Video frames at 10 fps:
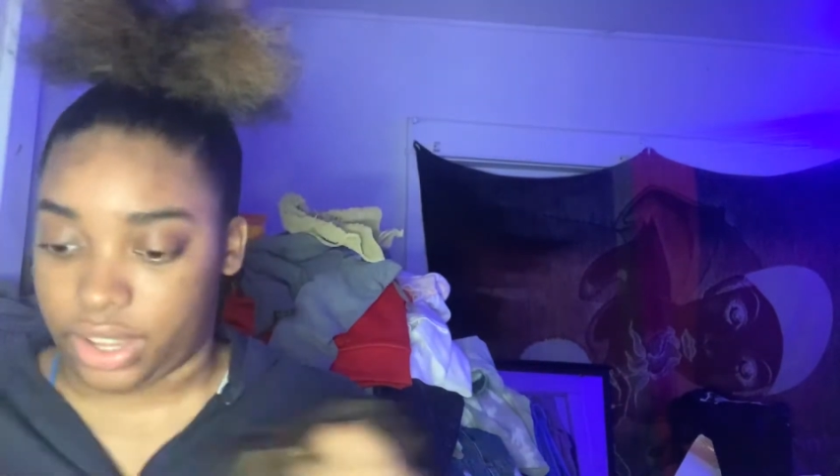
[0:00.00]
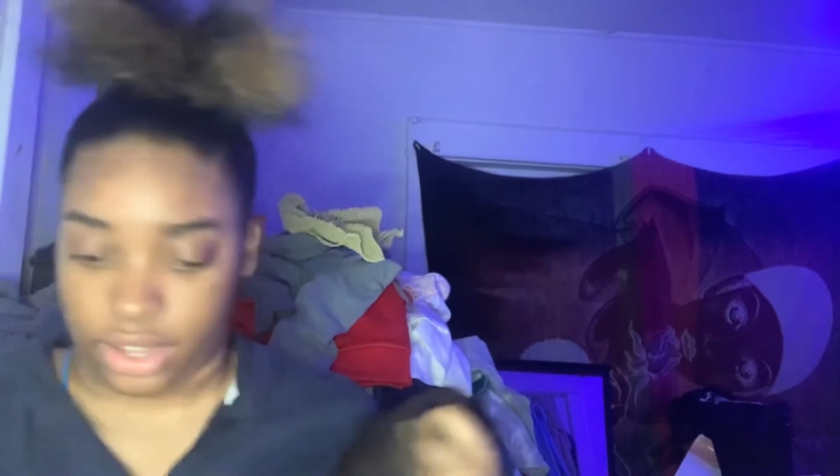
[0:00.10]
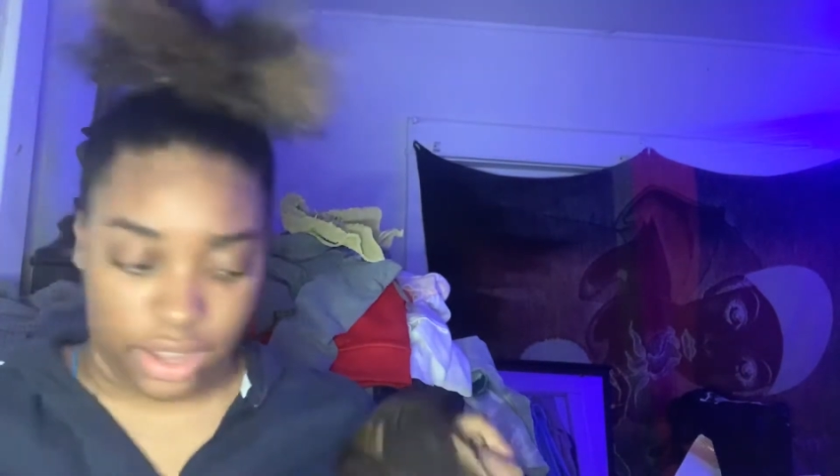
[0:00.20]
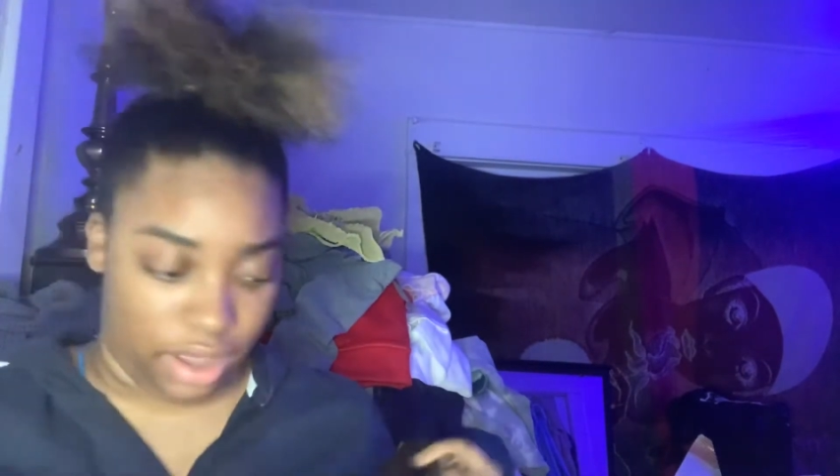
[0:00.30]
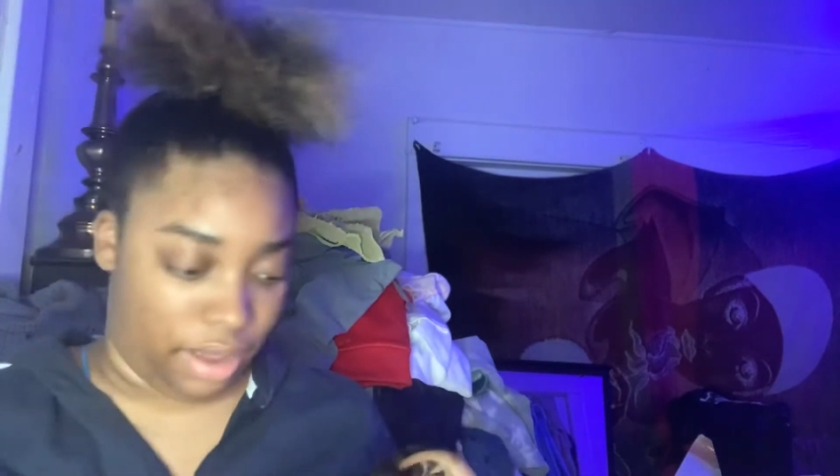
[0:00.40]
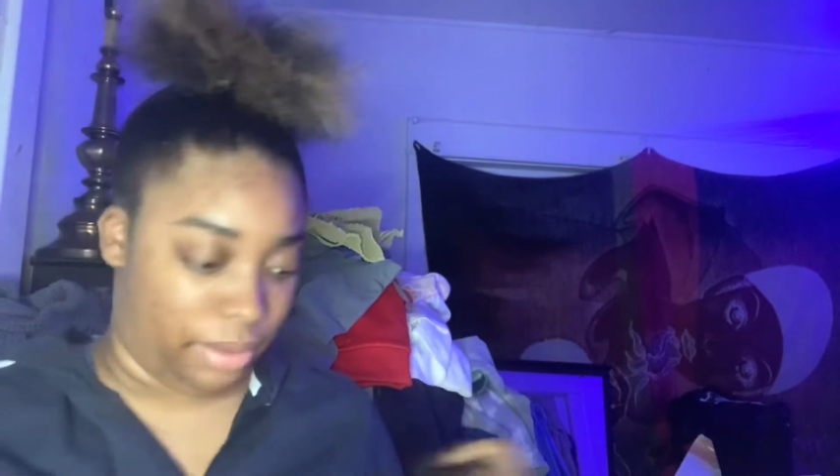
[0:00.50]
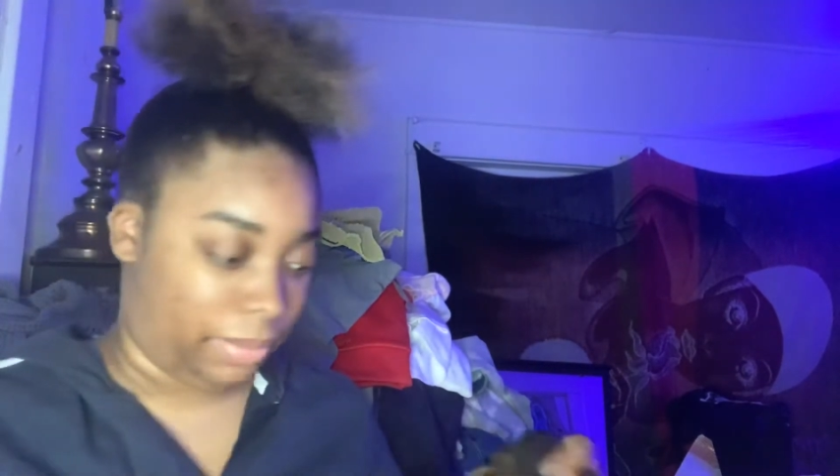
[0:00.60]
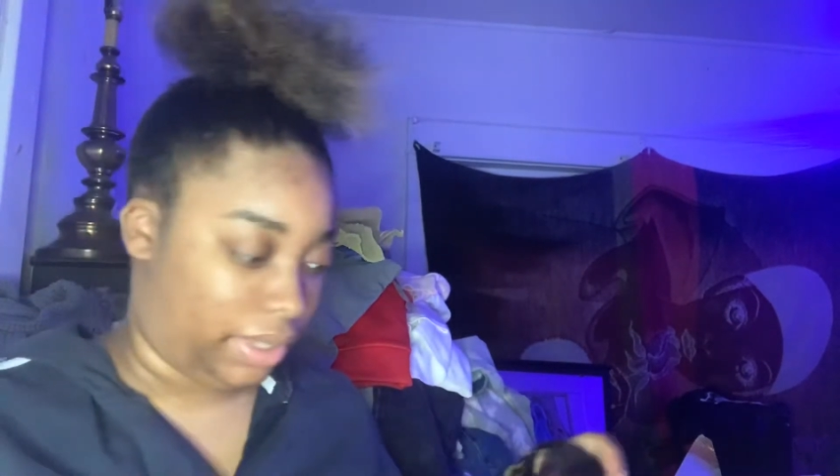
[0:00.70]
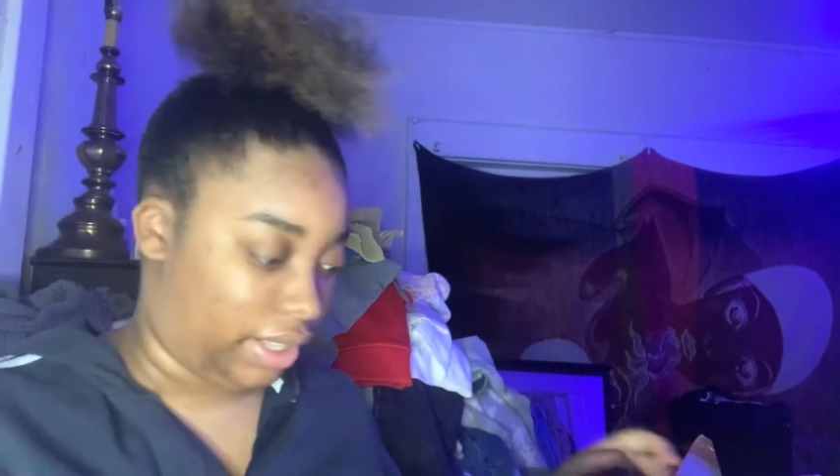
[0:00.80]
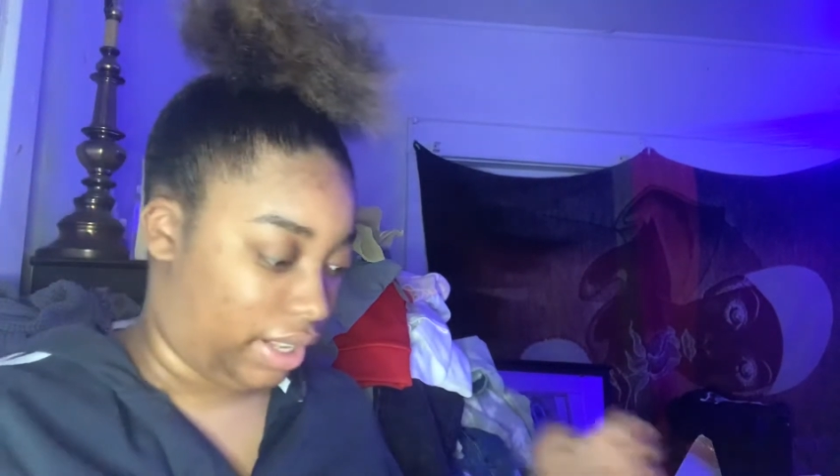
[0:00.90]

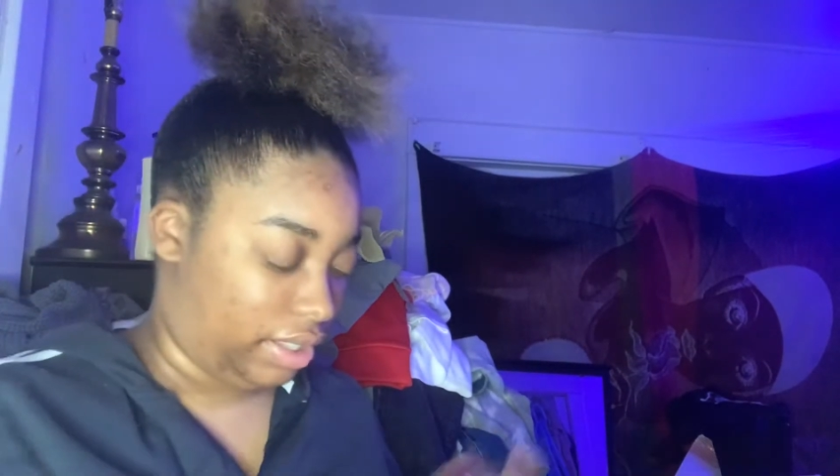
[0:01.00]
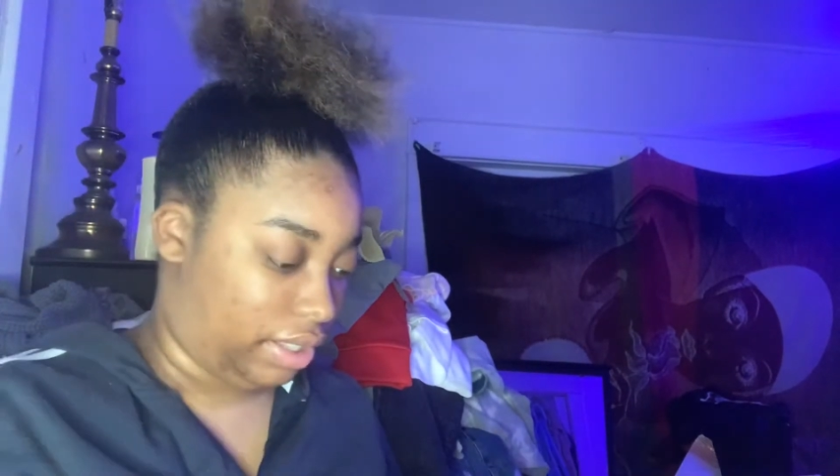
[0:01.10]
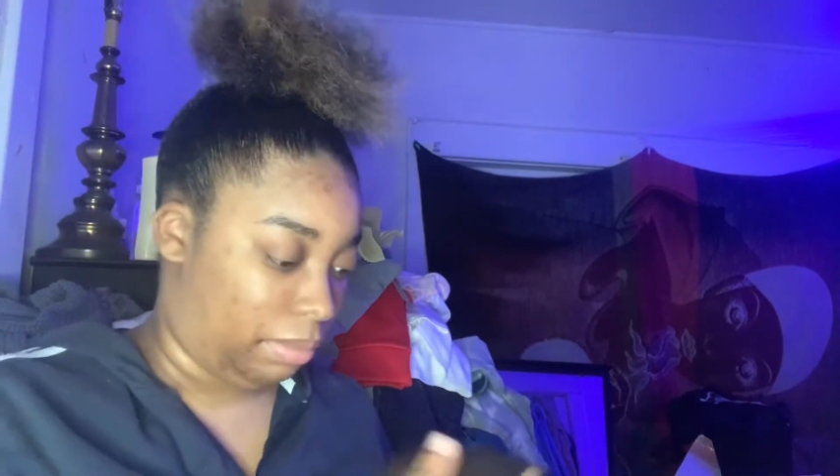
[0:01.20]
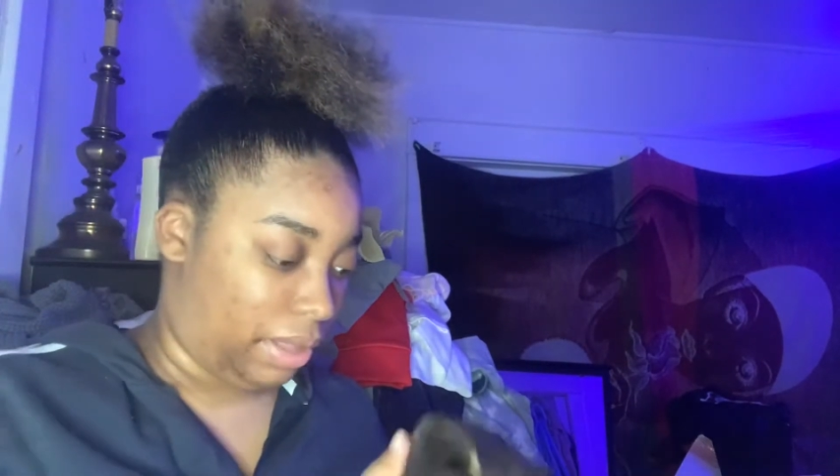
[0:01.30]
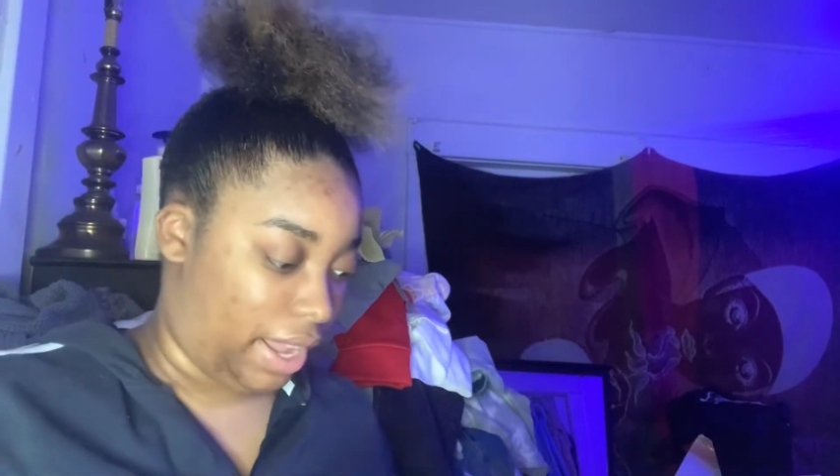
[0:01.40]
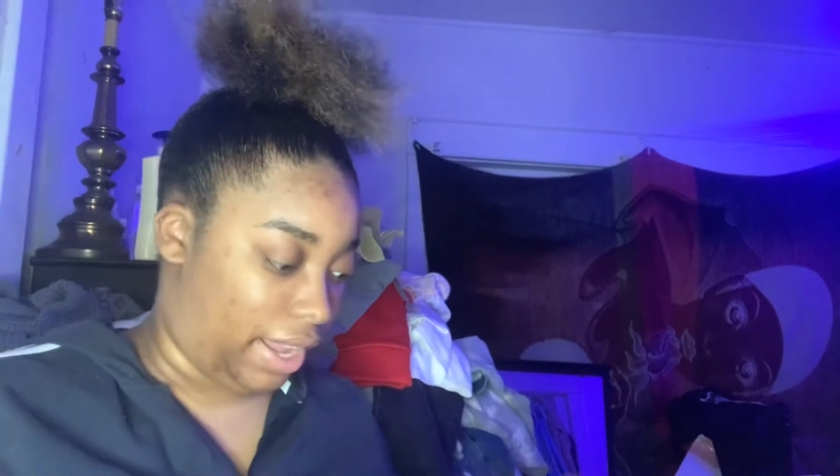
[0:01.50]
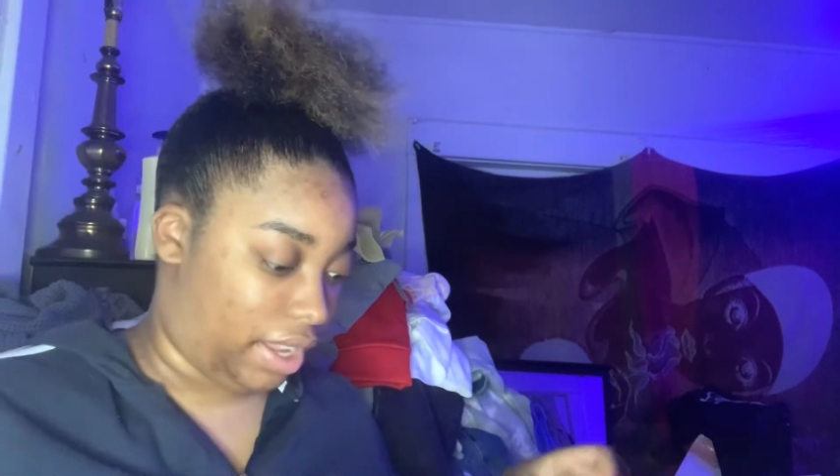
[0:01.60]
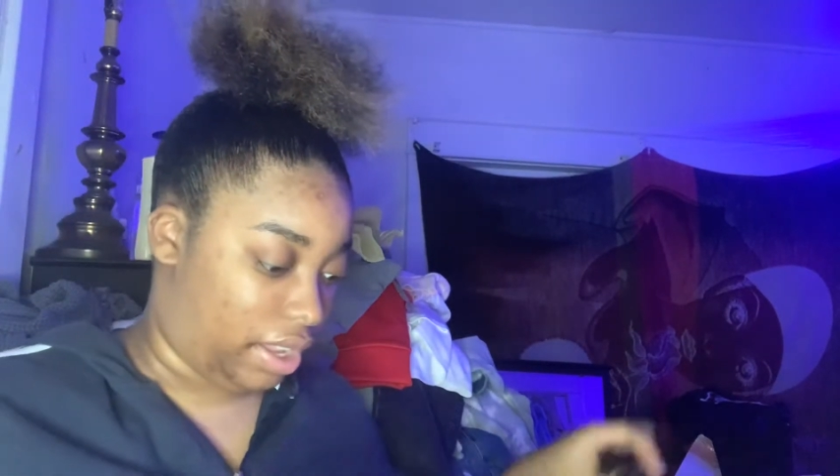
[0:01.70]
comes into play.